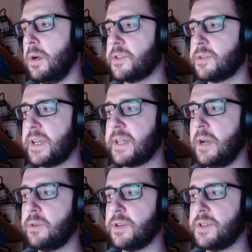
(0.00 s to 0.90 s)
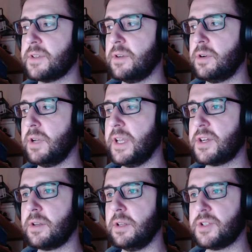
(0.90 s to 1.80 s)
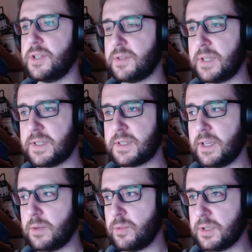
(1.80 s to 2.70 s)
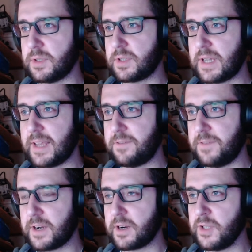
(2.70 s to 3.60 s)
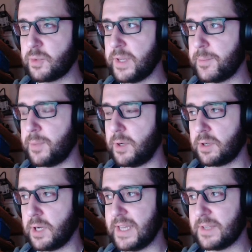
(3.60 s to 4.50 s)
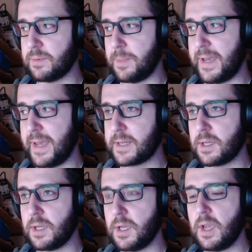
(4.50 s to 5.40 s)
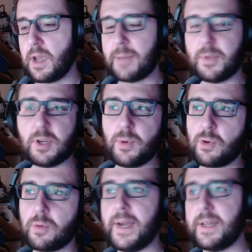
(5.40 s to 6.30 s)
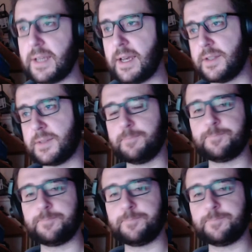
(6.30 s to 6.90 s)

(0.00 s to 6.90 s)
So right now there is no collision, as you can see, and we want to like figure out when the ball collides with a pad. I'm gonna blow your mind, guys.